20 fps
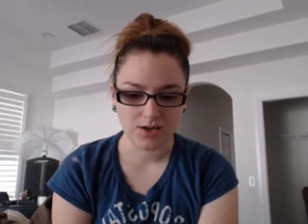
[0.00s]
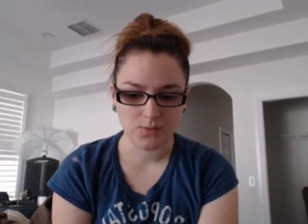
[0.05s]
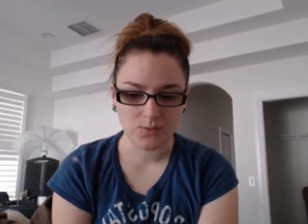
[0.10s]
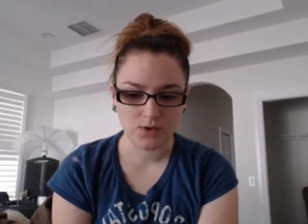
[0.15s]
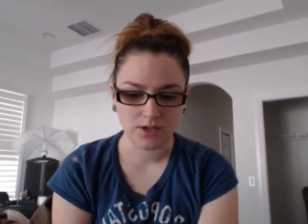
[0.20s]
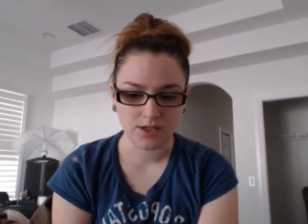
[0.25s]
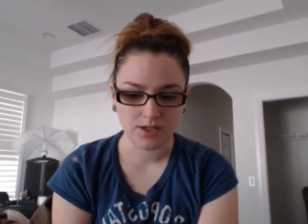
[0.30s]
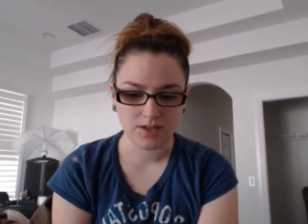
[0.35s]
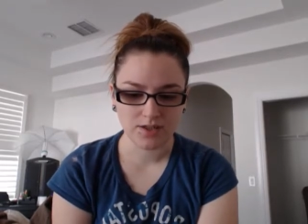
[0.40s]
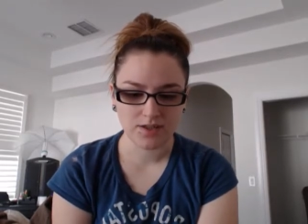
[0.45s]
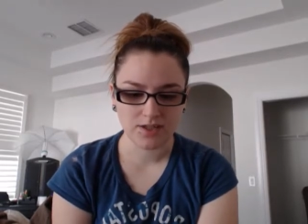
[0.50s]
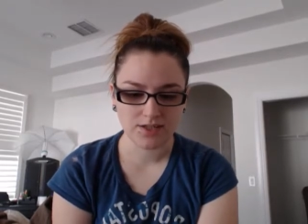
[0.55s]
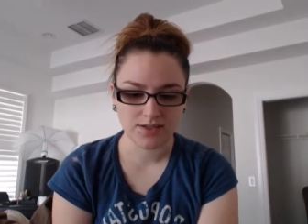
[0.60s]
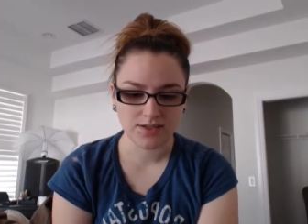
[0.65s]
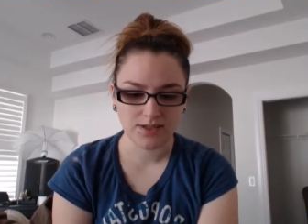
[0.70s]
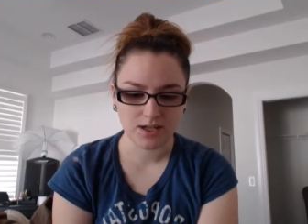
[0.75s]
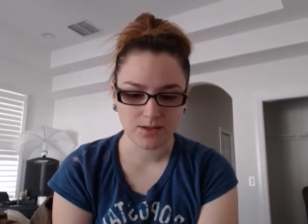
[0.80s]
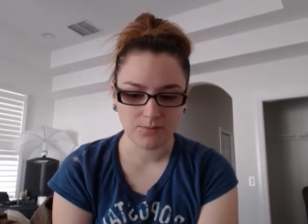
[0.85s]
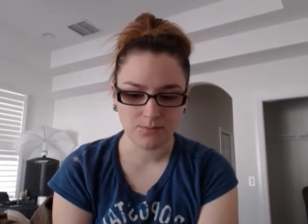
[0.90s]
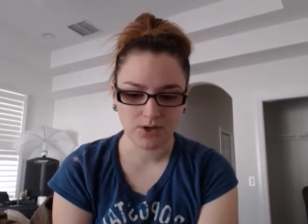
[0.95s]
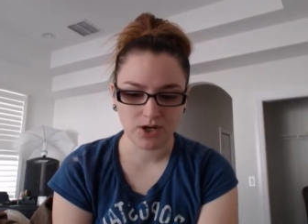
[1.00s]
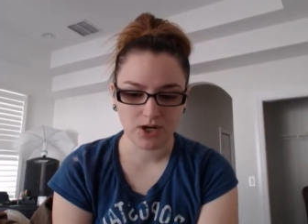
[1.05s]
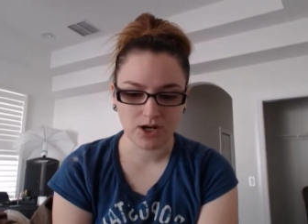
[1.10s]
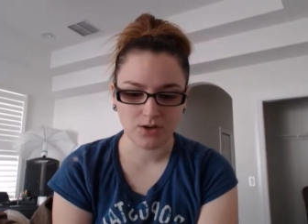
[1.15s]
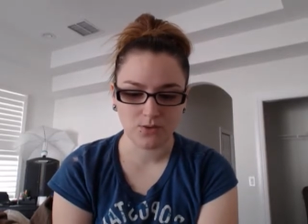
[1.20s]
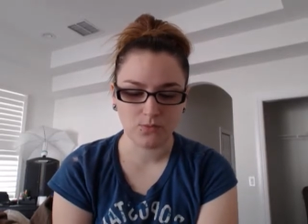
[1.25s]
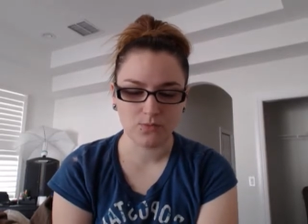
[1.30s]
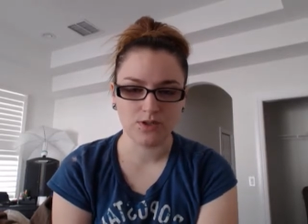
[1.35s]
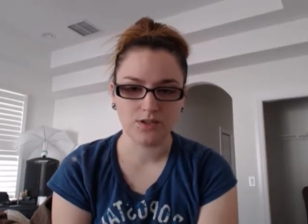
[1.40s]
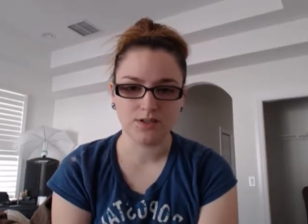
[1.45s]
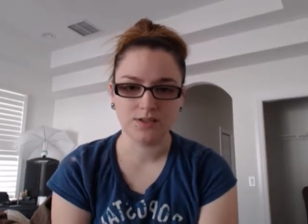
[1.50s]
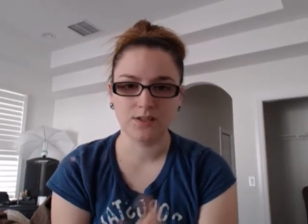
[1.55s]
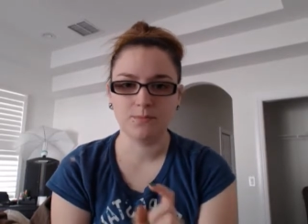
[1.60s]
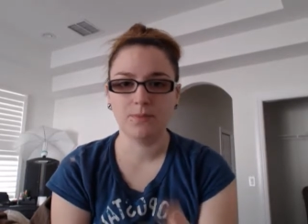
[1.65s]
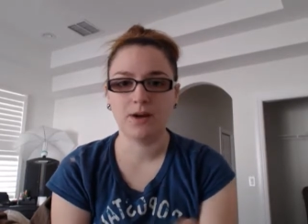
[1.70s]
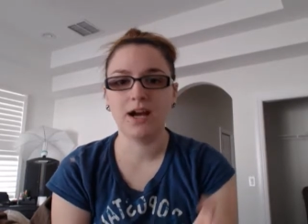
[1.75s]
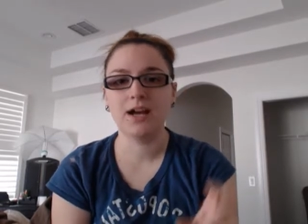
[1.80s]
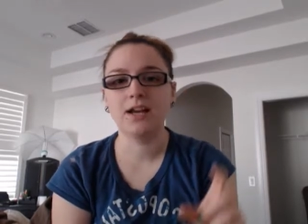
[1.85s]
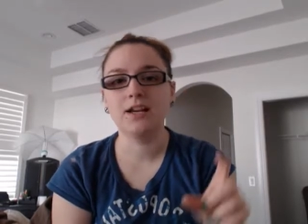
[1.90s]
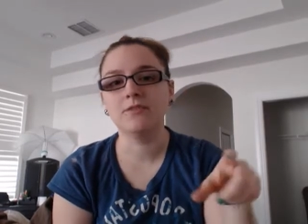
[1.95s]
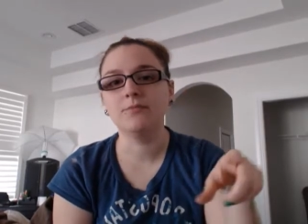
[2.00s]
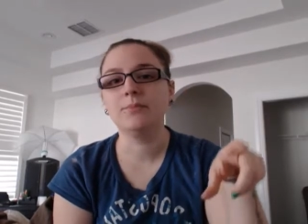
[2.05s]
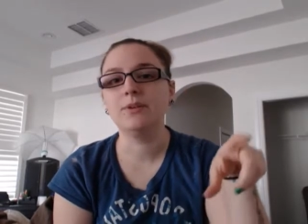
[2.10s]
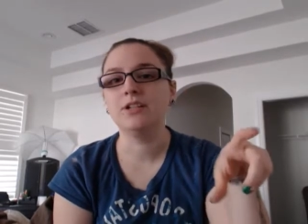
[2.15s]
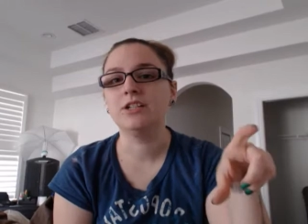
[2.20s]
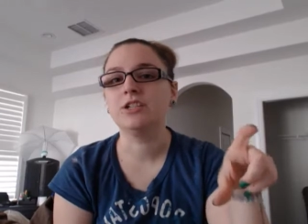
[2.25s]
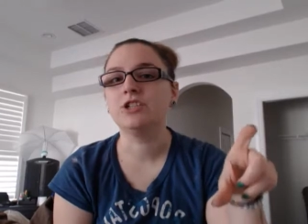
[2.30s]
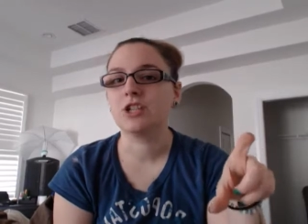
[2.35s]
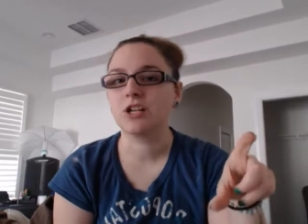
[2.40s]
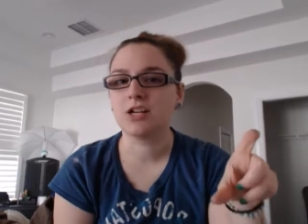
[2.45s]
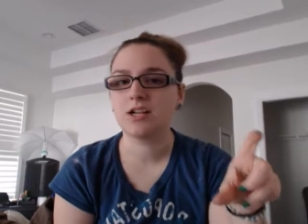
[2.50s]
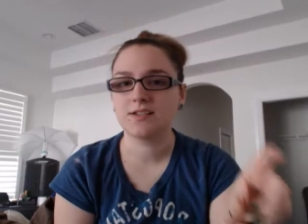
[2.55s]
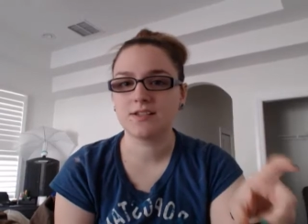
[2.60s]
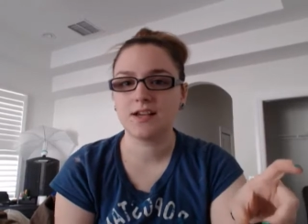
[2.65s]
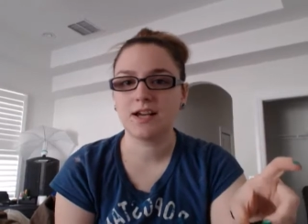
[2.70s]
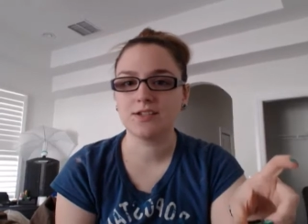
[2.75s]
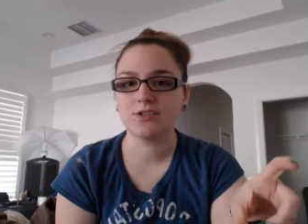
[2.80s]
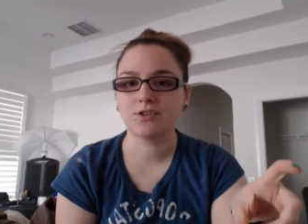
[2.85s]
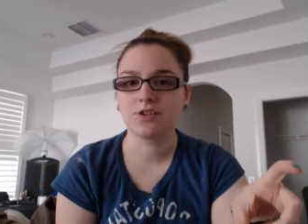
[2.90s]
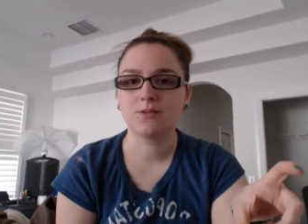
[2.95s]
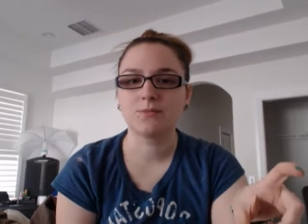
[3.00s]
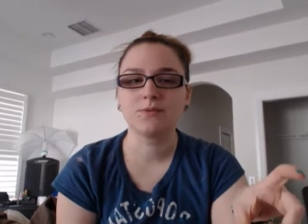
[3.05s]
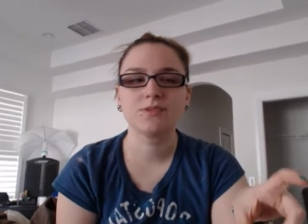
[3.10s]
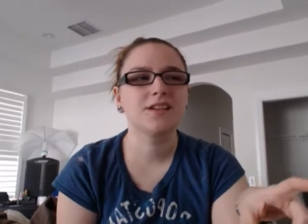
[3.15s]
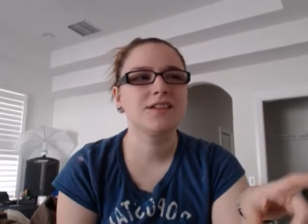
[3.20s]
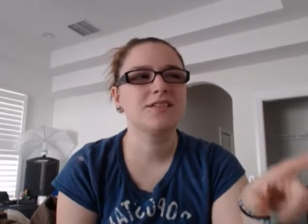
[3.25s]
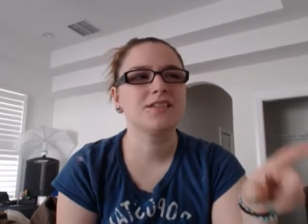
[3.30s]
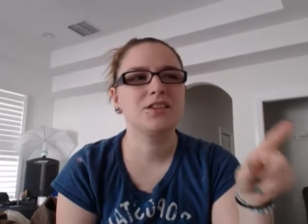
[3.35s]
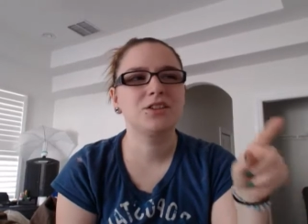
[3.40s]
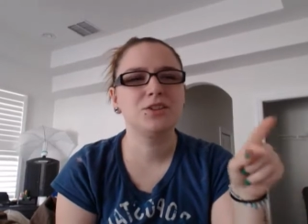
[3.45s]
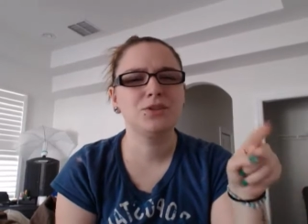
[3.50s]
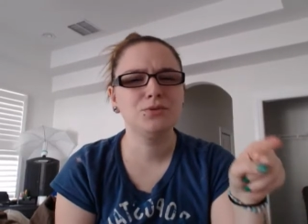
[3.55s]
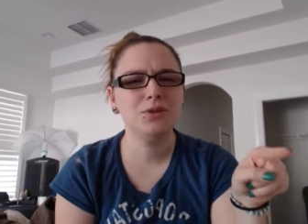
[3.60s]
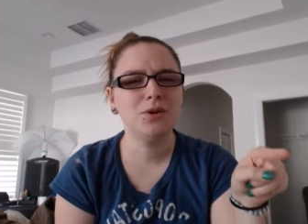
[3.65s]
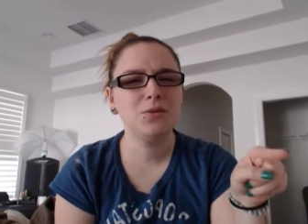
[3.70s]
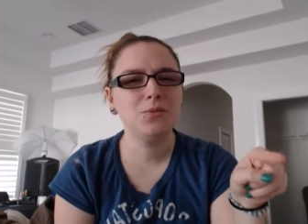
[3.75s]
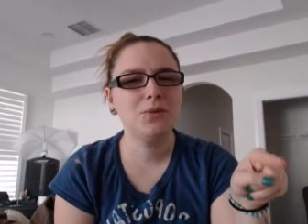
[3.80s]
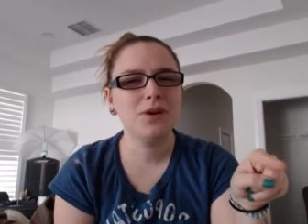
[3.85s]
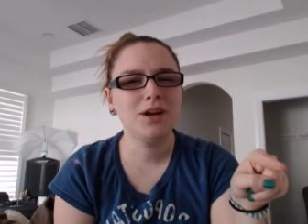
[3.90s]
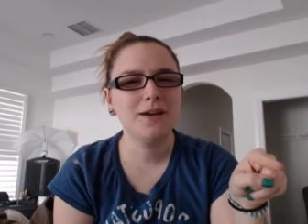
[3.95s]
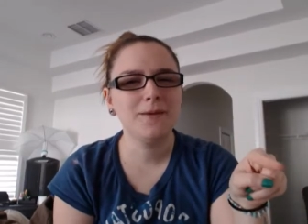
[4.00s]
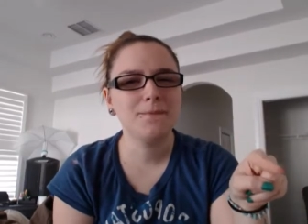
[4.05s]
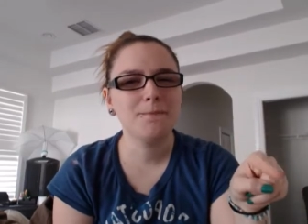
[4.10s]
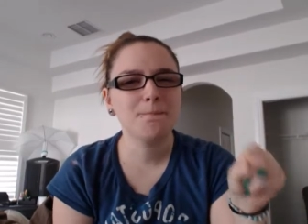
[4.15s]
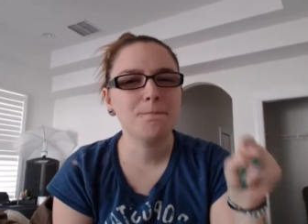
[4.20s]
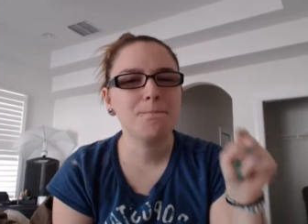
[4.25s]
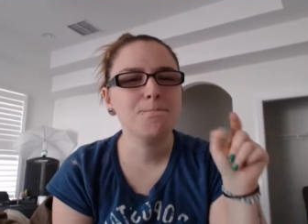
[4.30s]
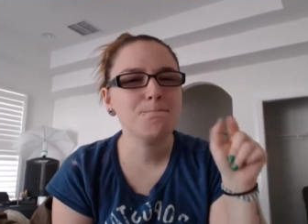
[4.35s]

one of the things that I bought was a pint of Ben & Jerry's ice cream because I was like, you know what?